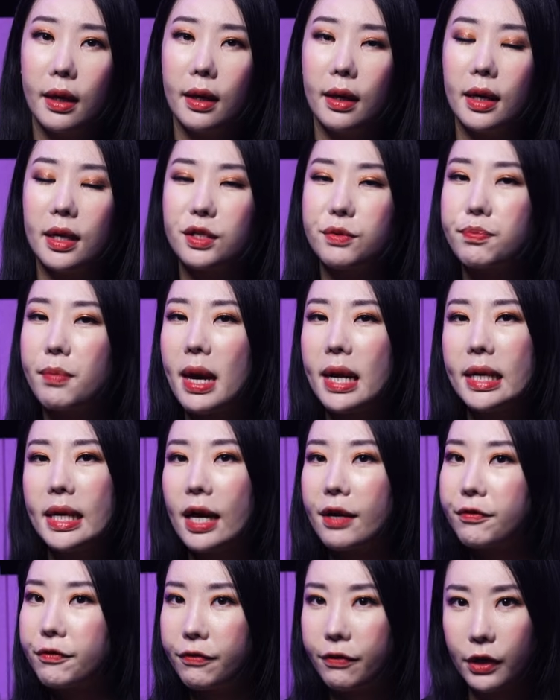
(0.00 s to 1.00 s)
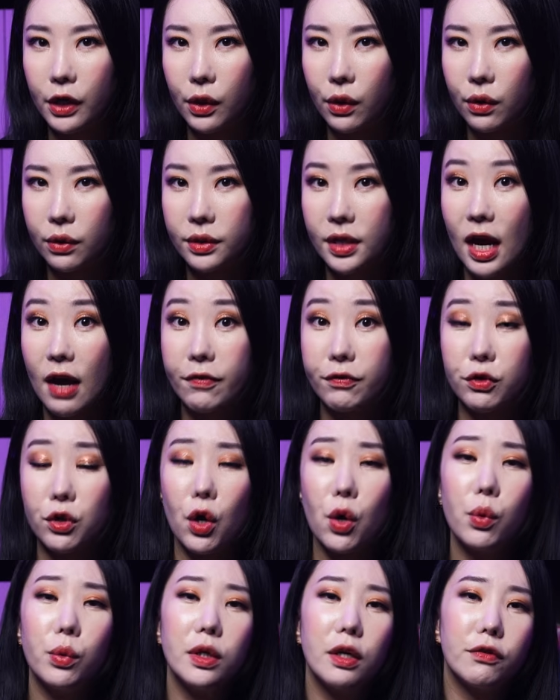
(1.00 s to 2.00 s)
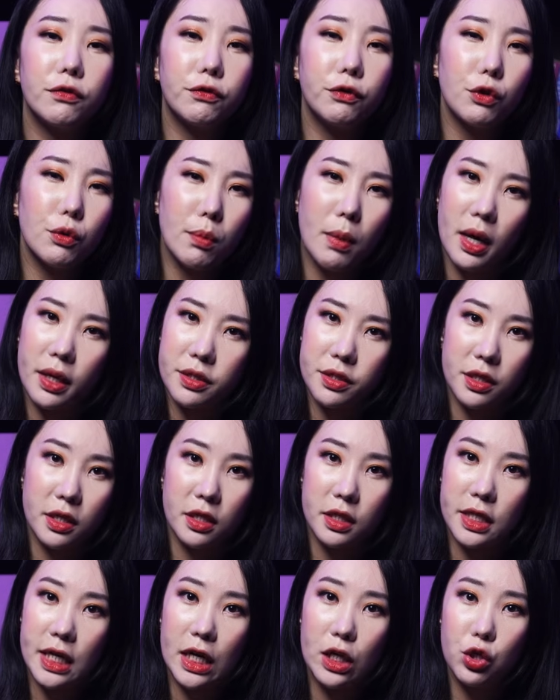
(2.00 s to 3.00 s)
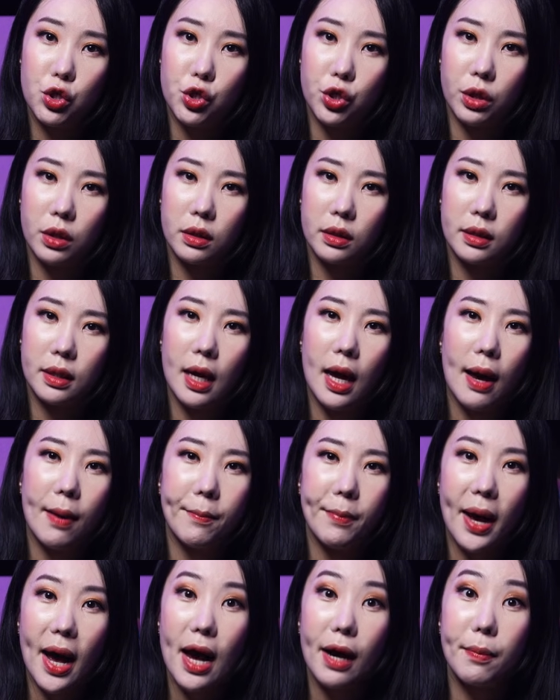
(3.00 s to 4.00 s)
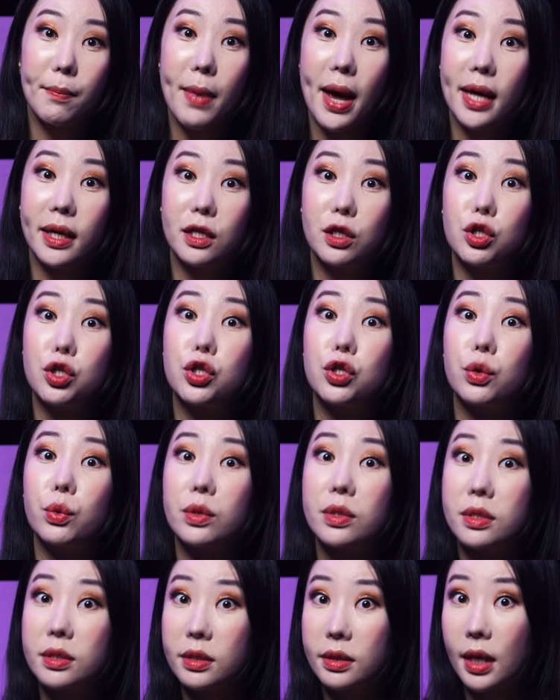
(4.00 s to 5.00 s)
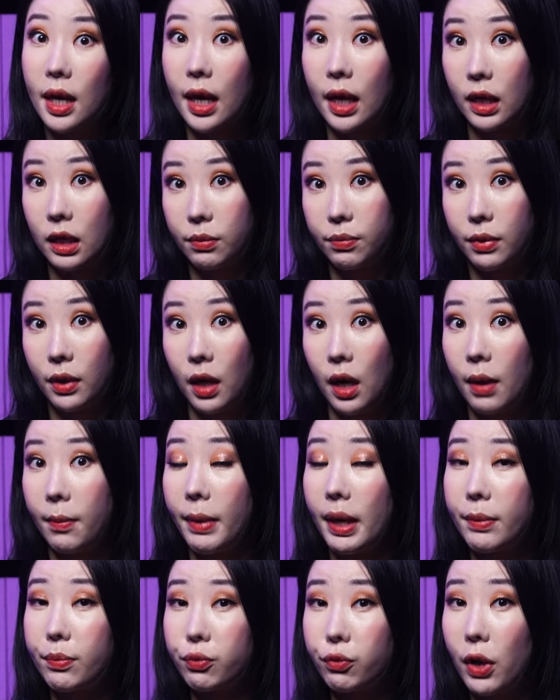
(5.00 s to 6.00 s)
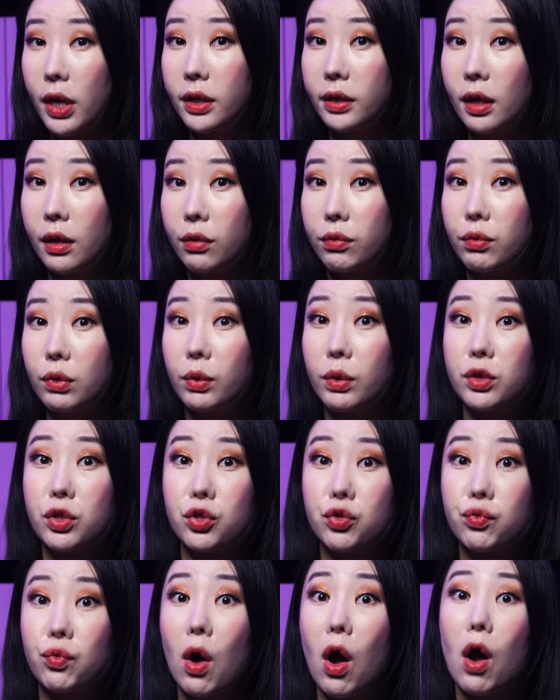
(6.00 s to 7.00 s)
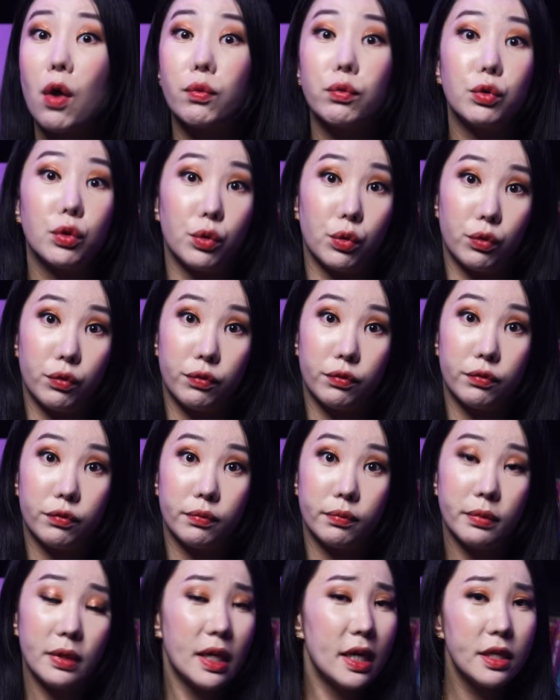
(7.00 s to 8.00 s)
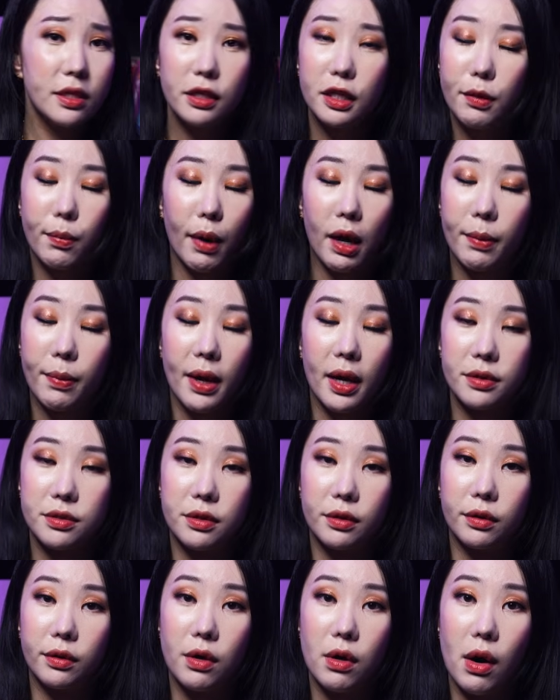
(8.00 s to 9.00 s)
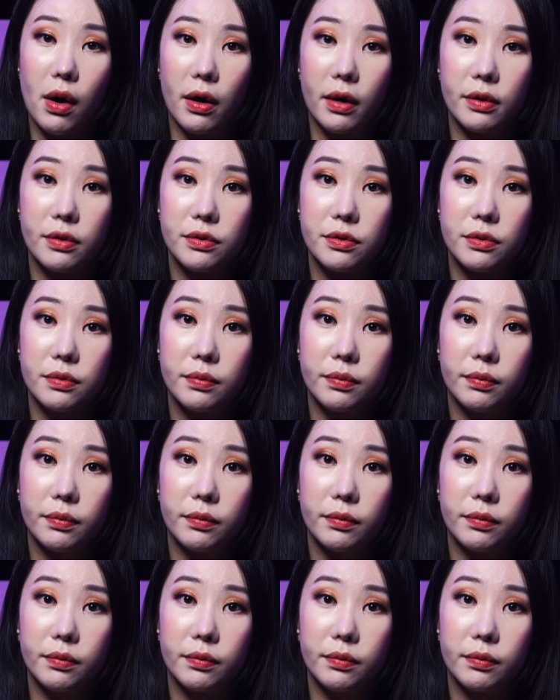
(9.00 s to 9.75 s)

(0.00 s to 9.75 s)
As many had feared, after only a few months in detention, Pak managed to escape by breaking through a straw roof, easily bypassing the guards.